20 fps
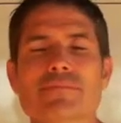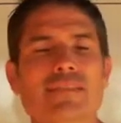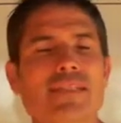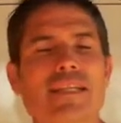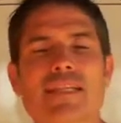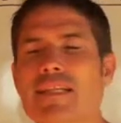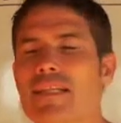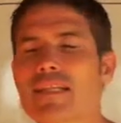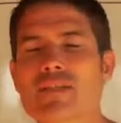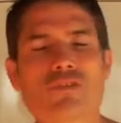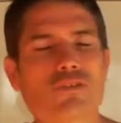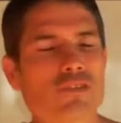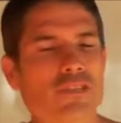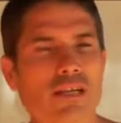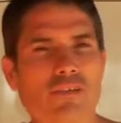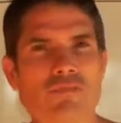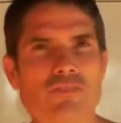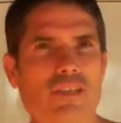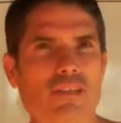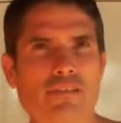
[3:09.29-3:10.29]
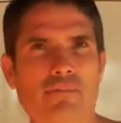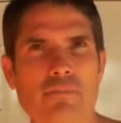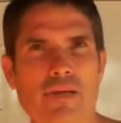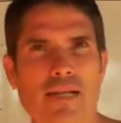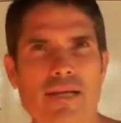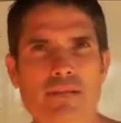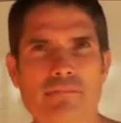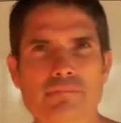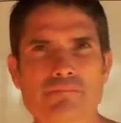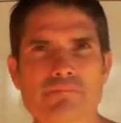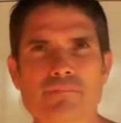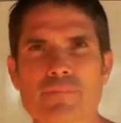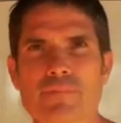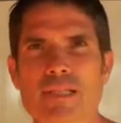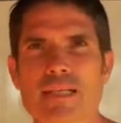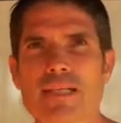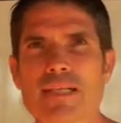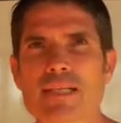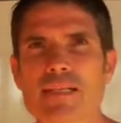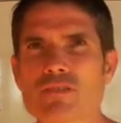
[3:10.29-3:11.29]
then the little stuff doesn't matter.
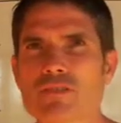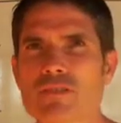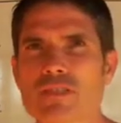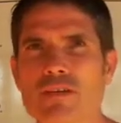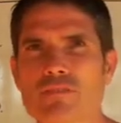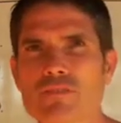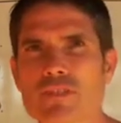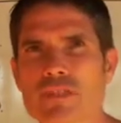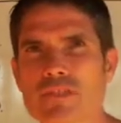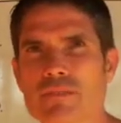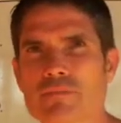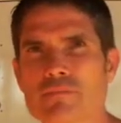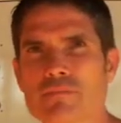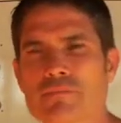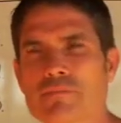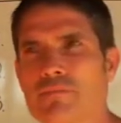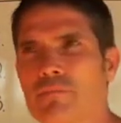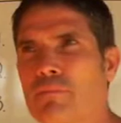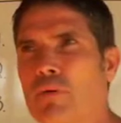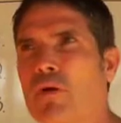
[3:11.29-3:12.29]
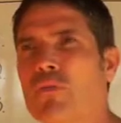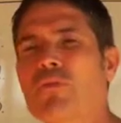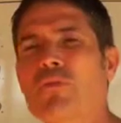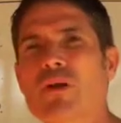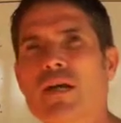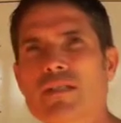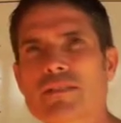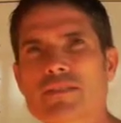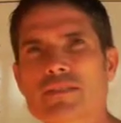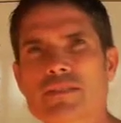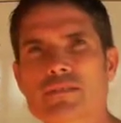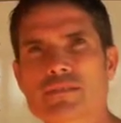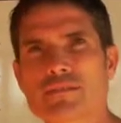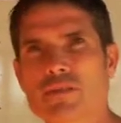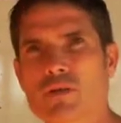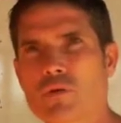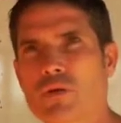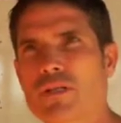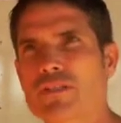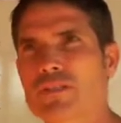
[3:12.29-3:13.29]
The little stuff doesn't bother us
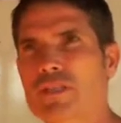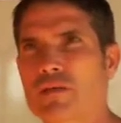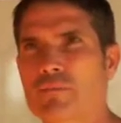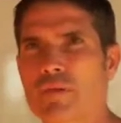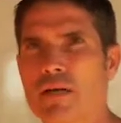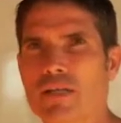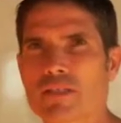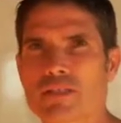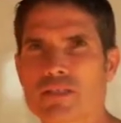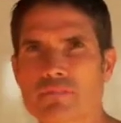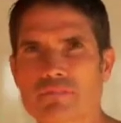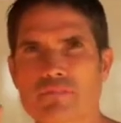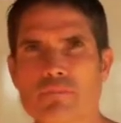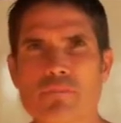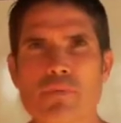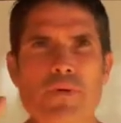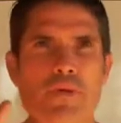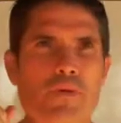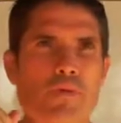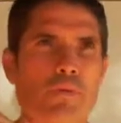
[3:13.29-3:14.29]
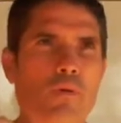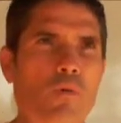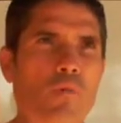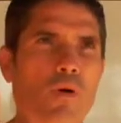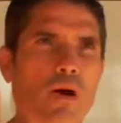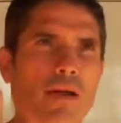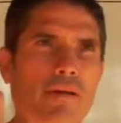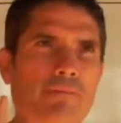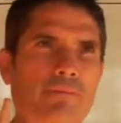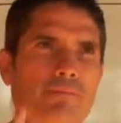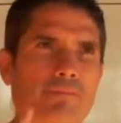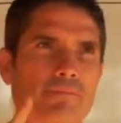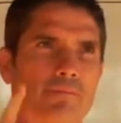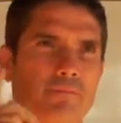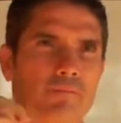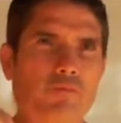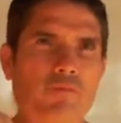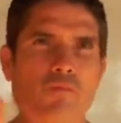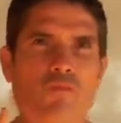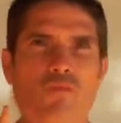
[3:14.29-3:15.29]
quite so much. Principle 1,
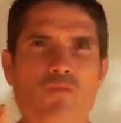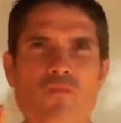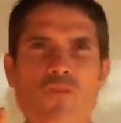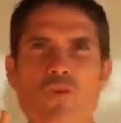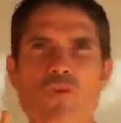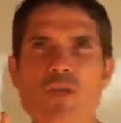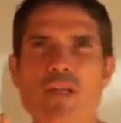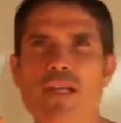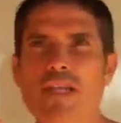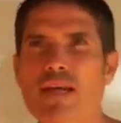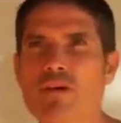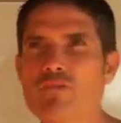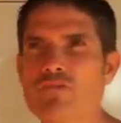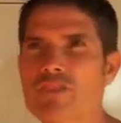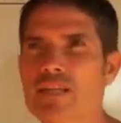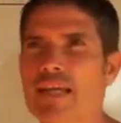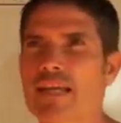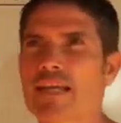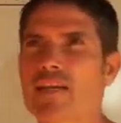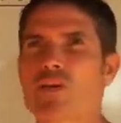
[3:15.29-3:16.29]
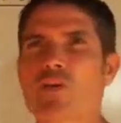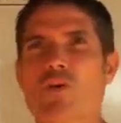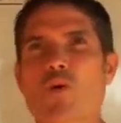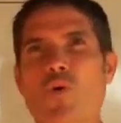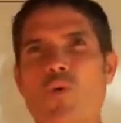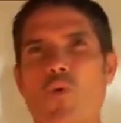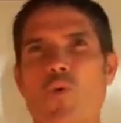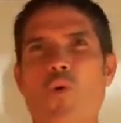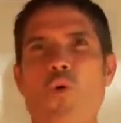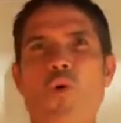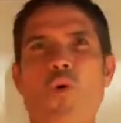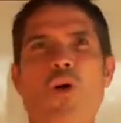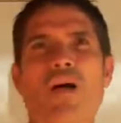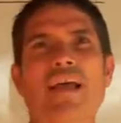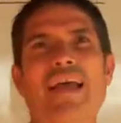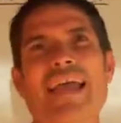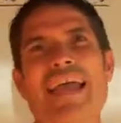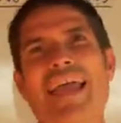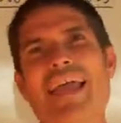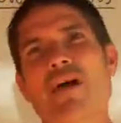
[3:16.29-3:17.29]
fill your love tank or
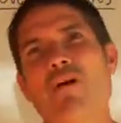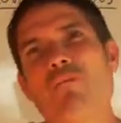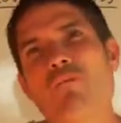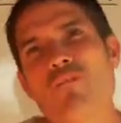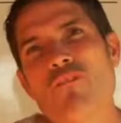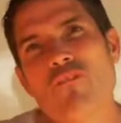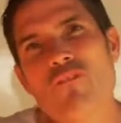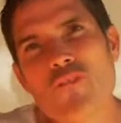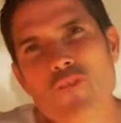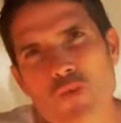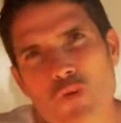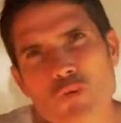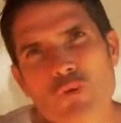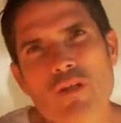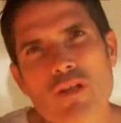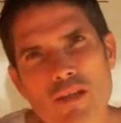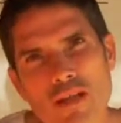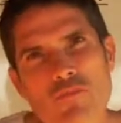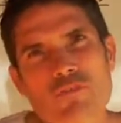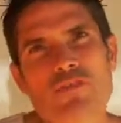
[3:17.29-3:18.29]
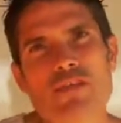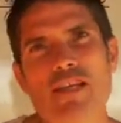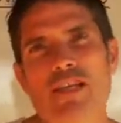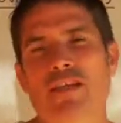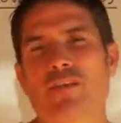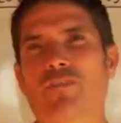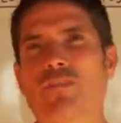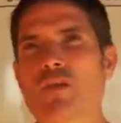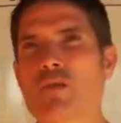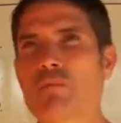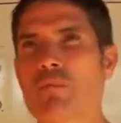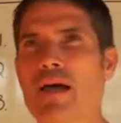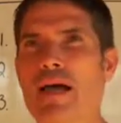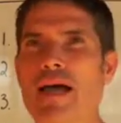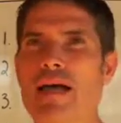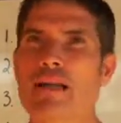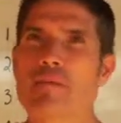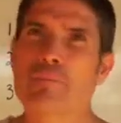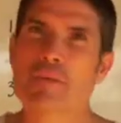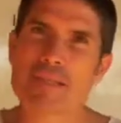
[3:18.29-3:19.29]
help fill the love tank of your
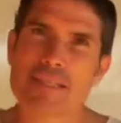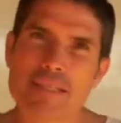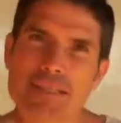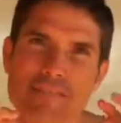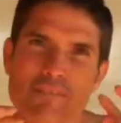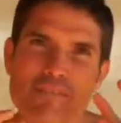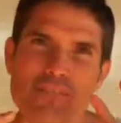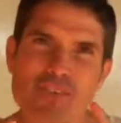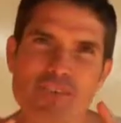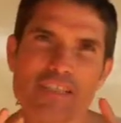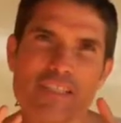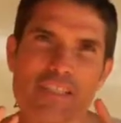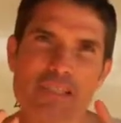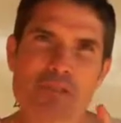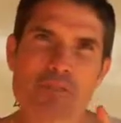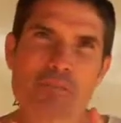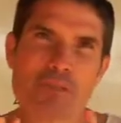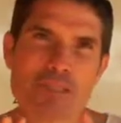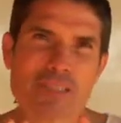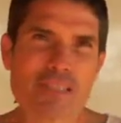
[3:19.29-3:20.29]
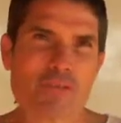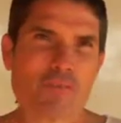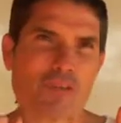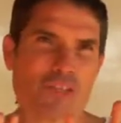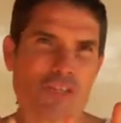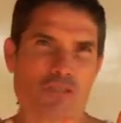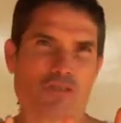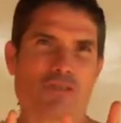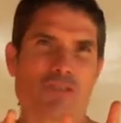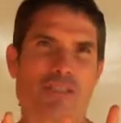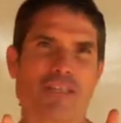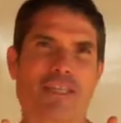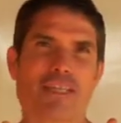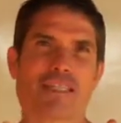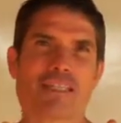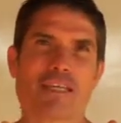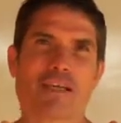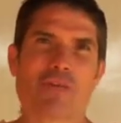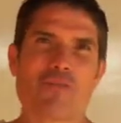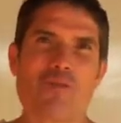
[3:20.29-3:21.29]
partner. But there's a very specific
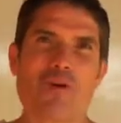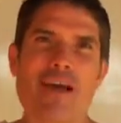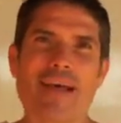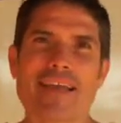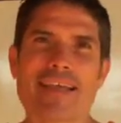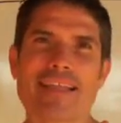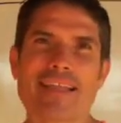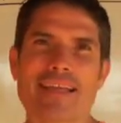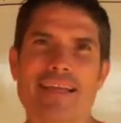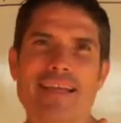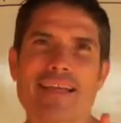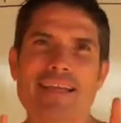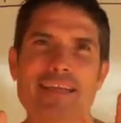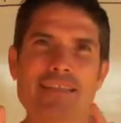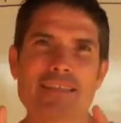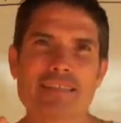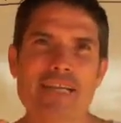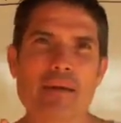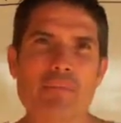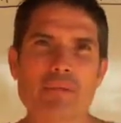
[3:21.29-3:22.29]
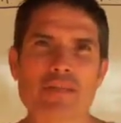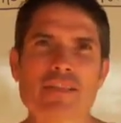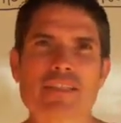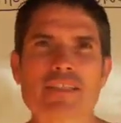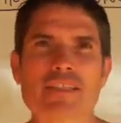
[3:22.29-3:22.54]
strategic way that Chapman